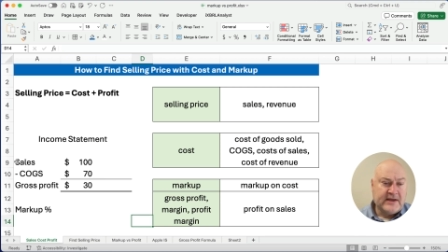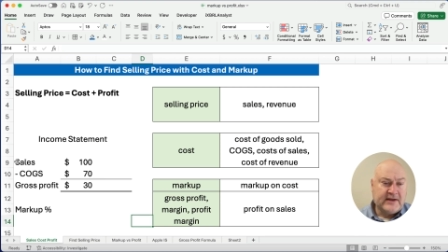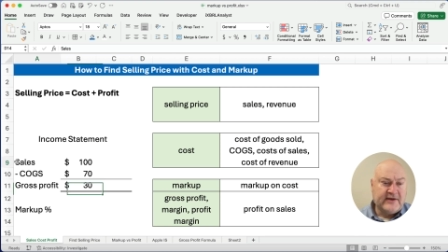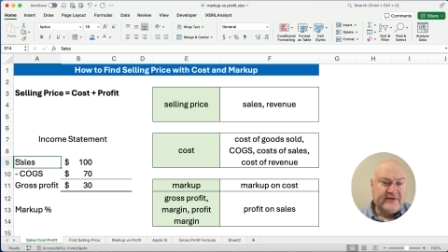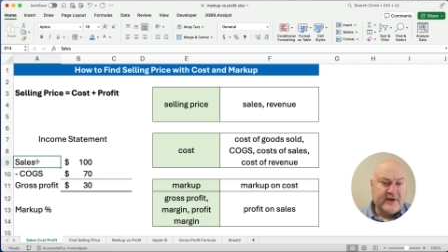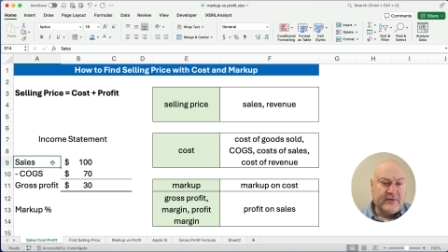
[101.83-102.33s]

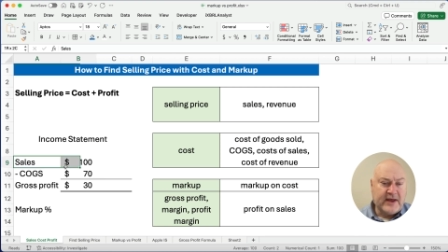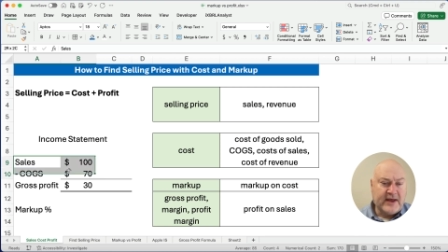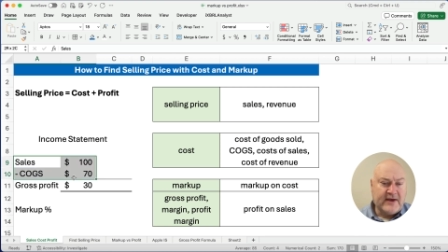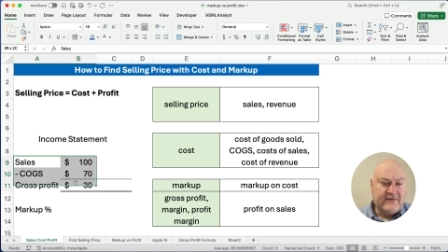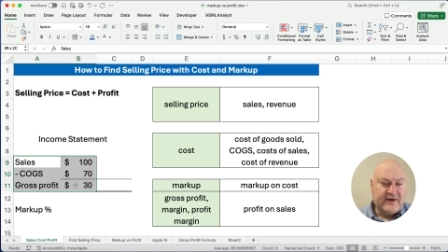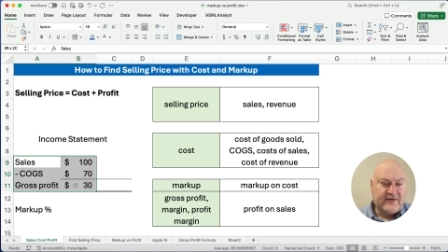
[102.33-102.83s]
Let's say we
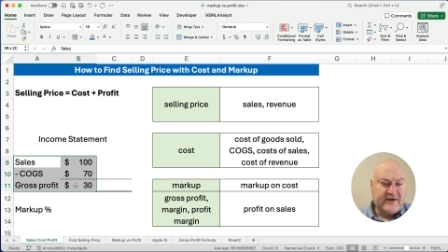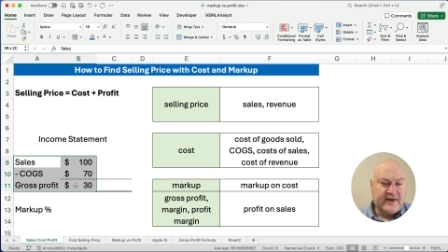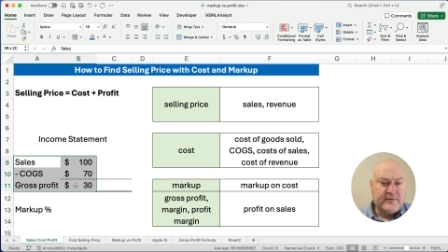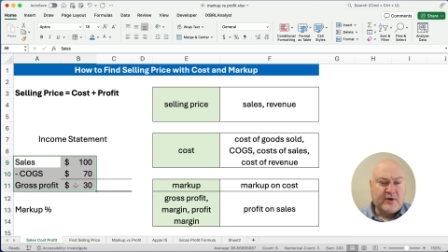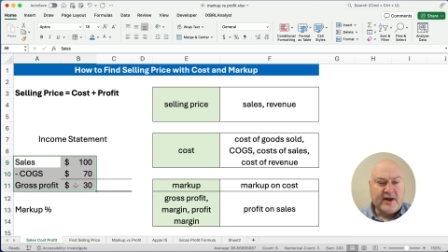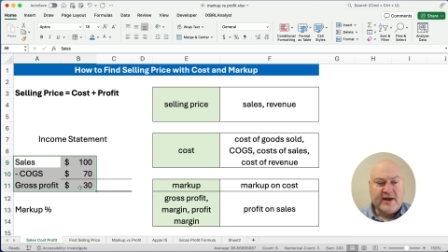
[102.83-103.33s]
have a
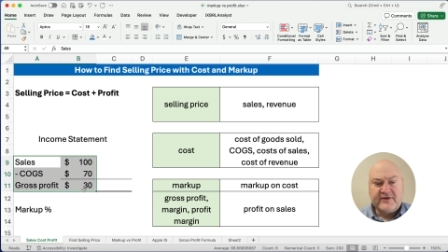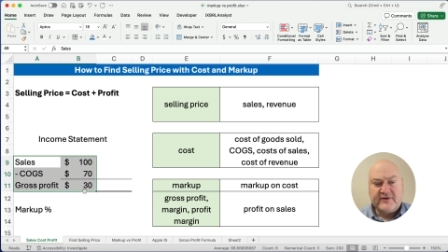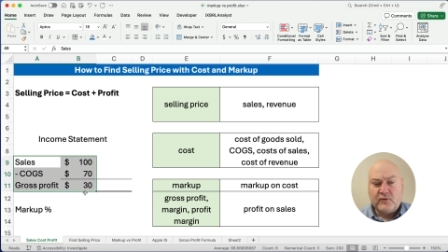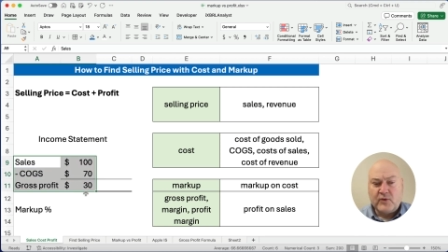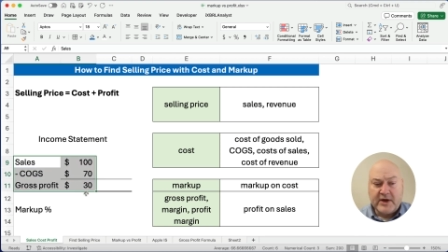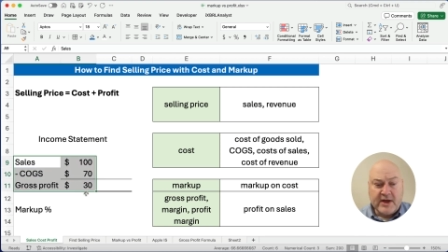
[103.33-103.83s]
selling price
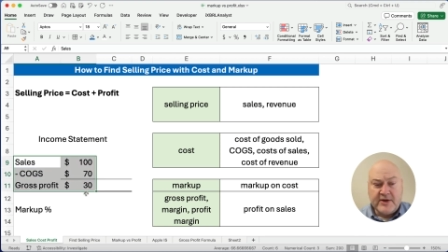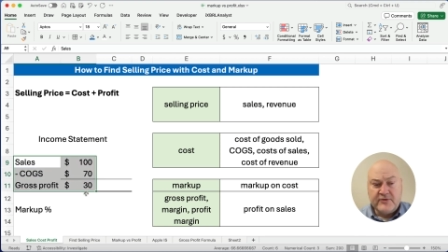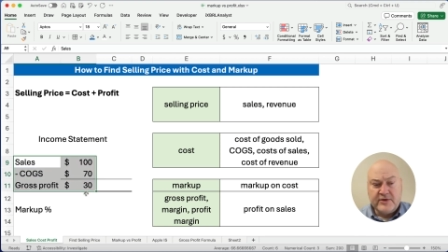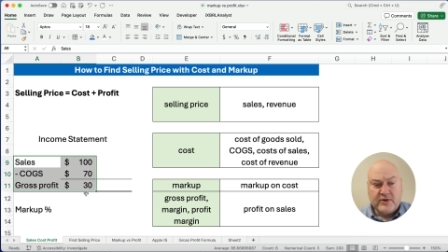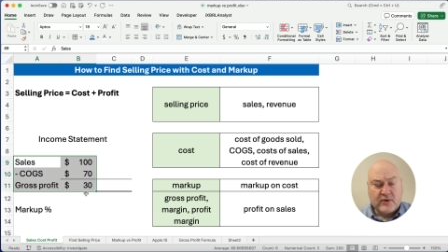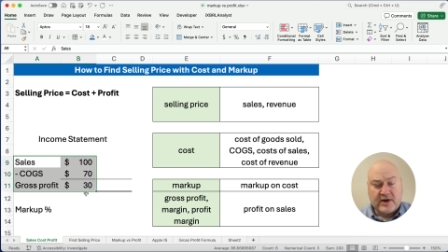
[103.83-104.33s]
of
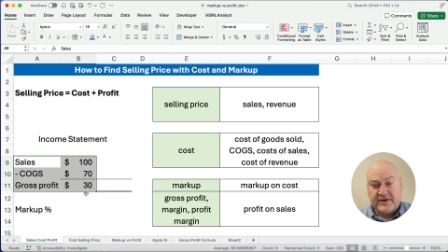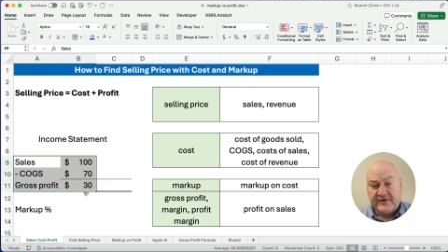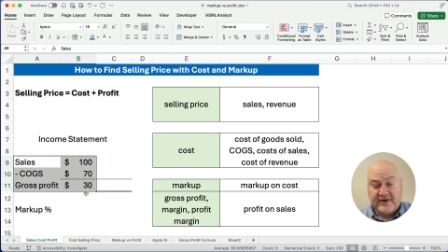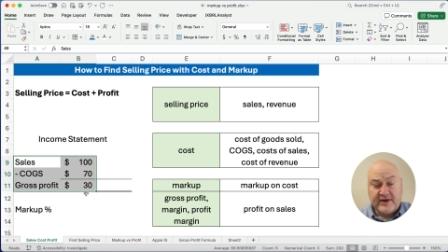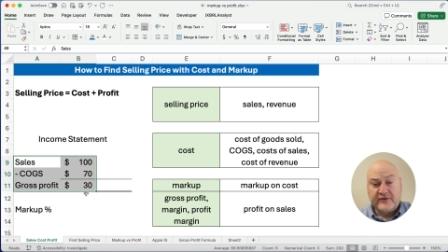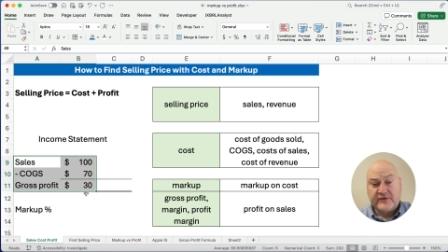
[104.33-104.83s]
100 or our
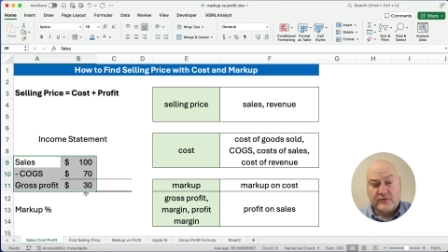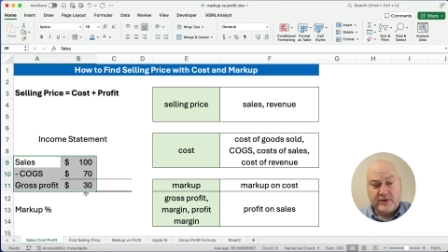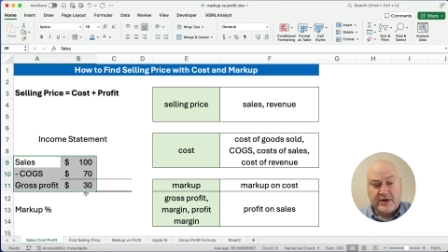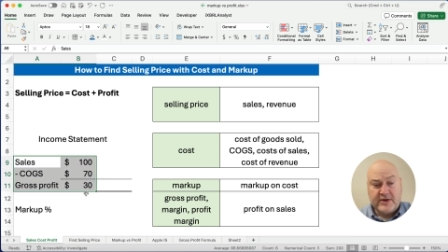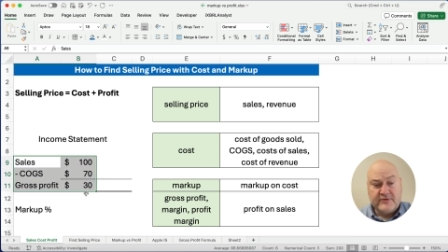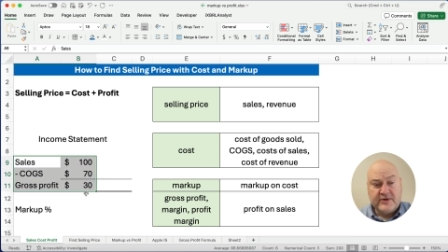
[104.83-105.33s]
sales are
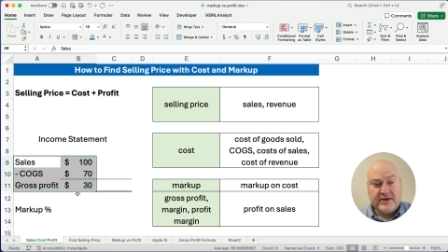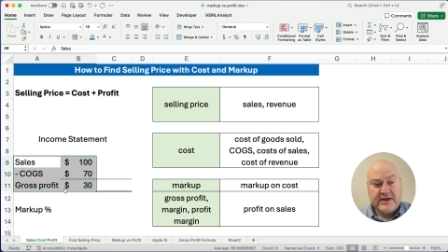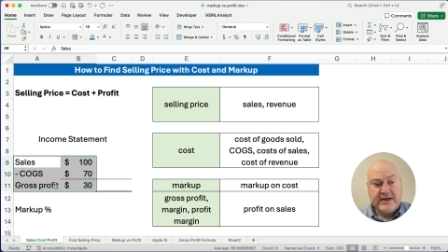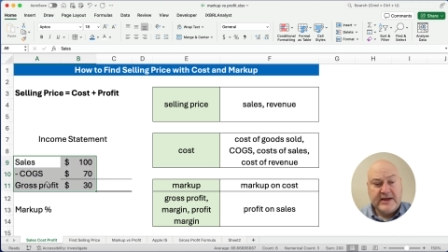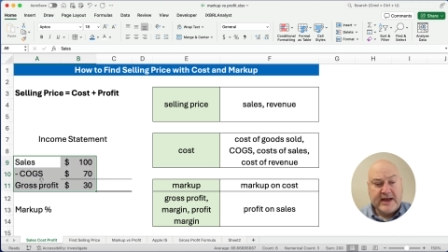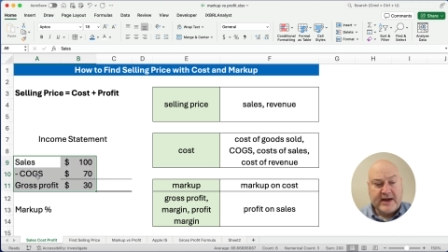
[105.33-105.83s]
100
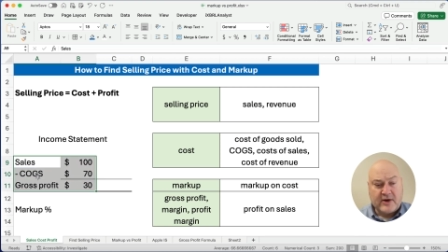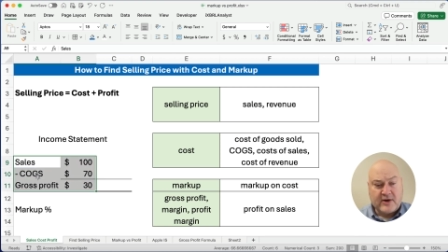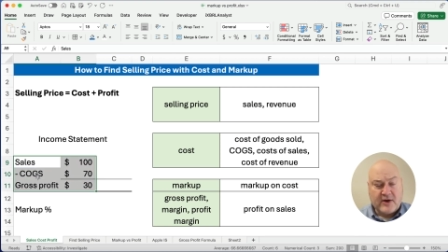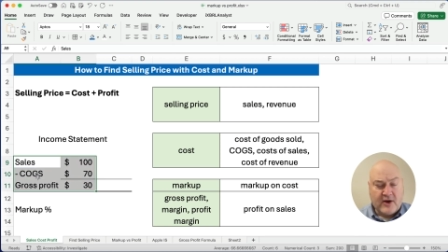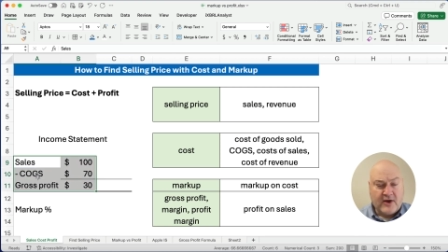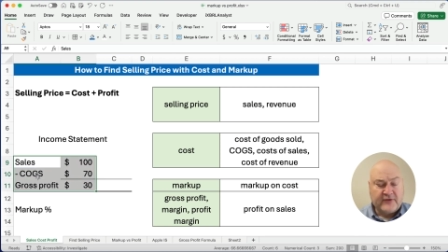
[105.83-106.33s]
and our
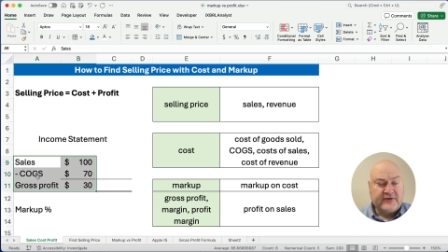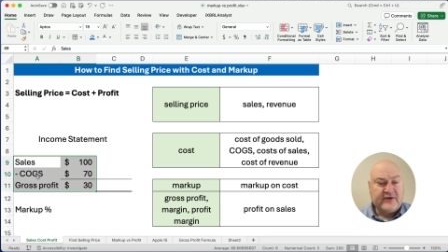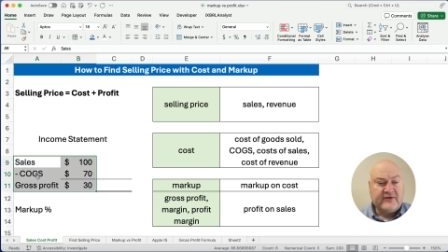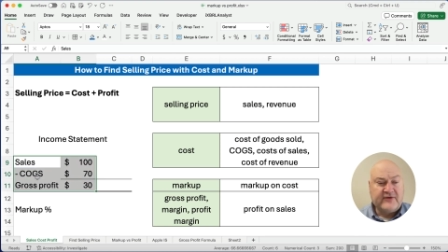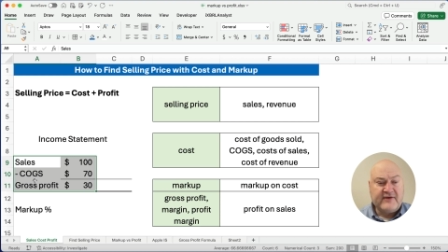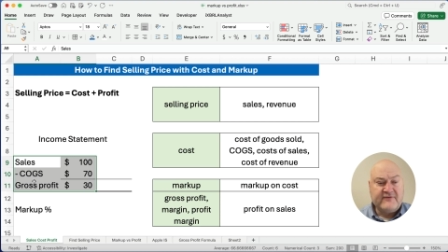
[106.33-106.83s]
cost
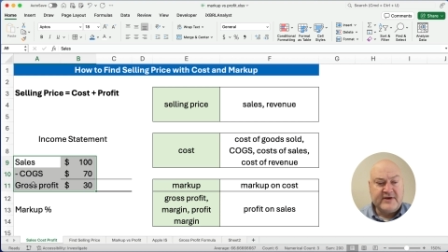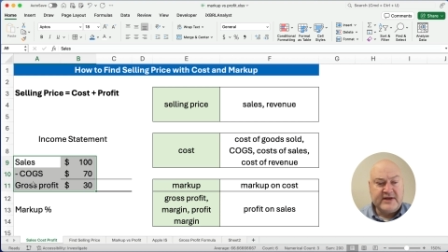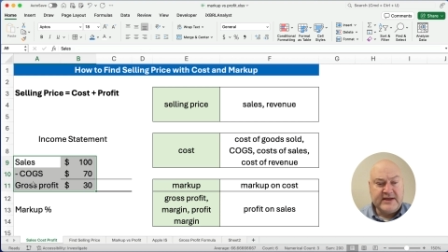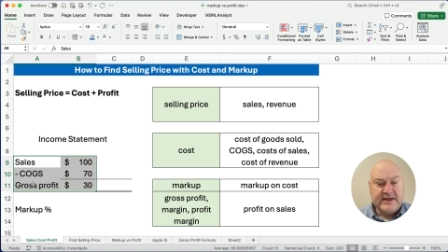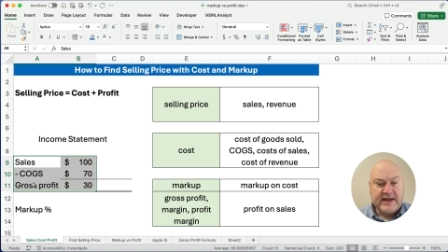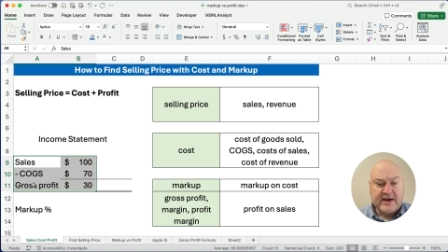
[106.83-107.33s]
is
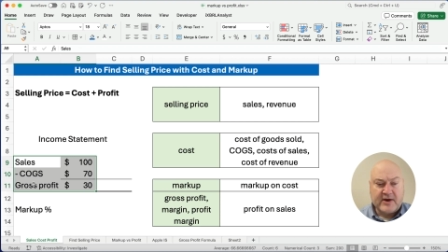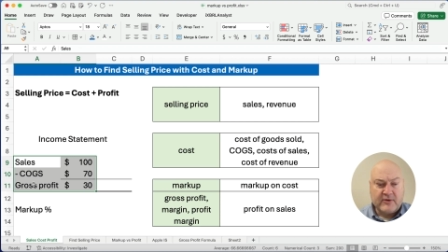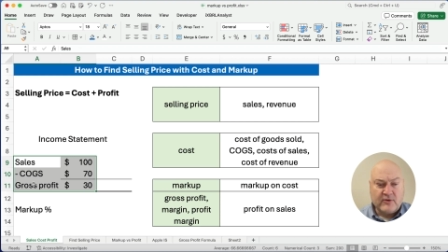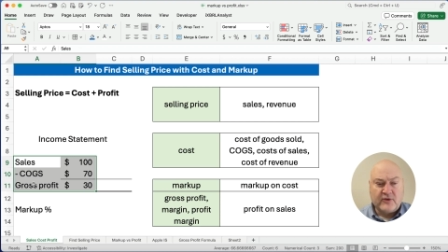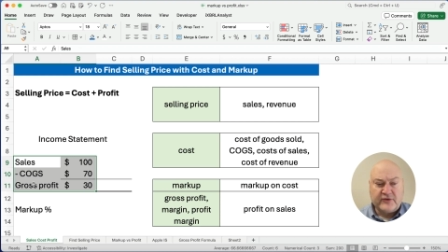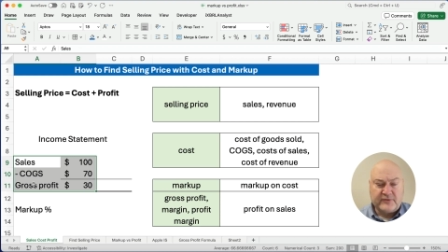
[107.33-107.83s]
70 and our
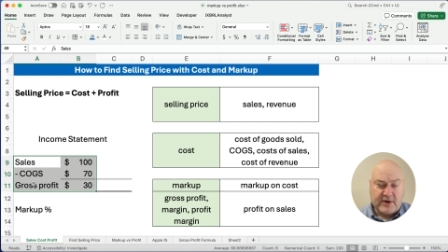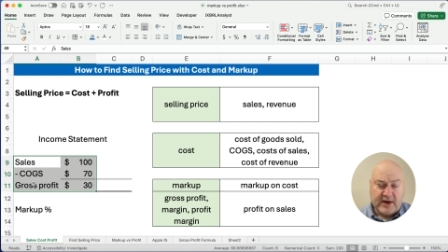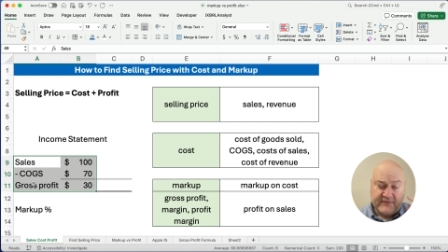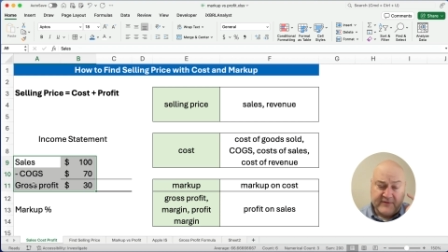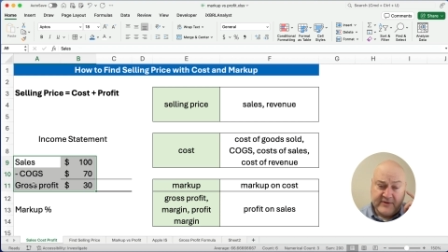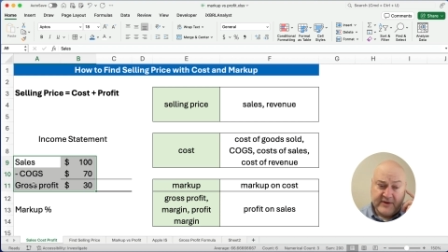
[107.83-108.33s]
gross
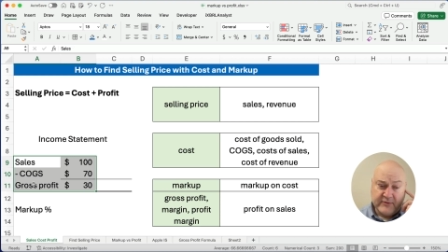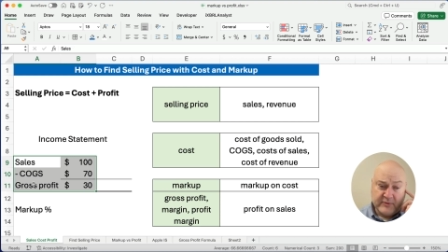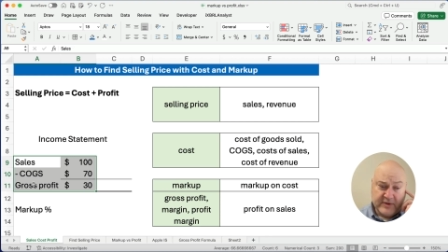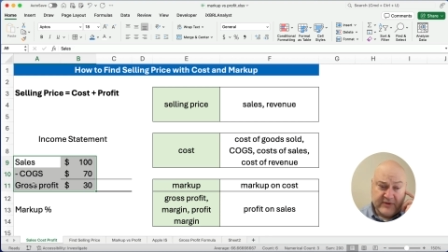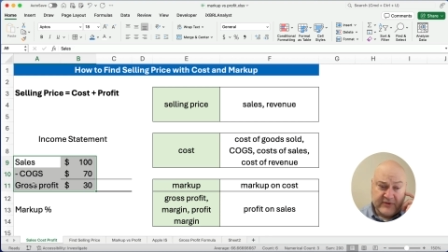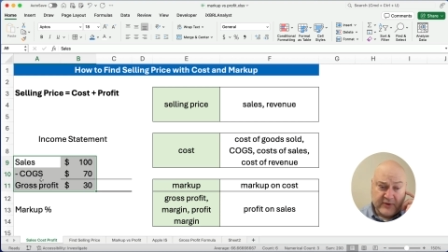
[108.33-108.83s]
profit then would
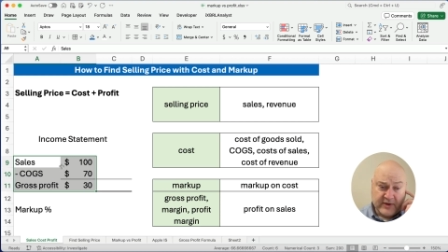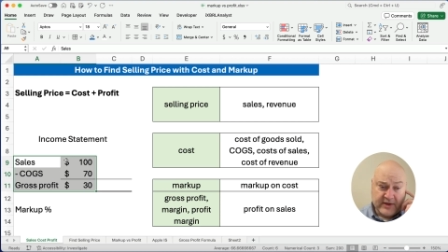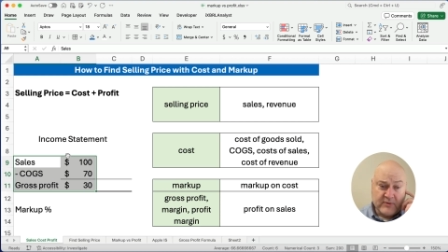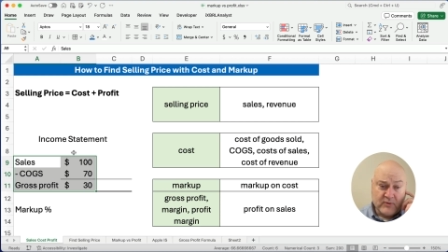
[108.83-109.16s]
be 30.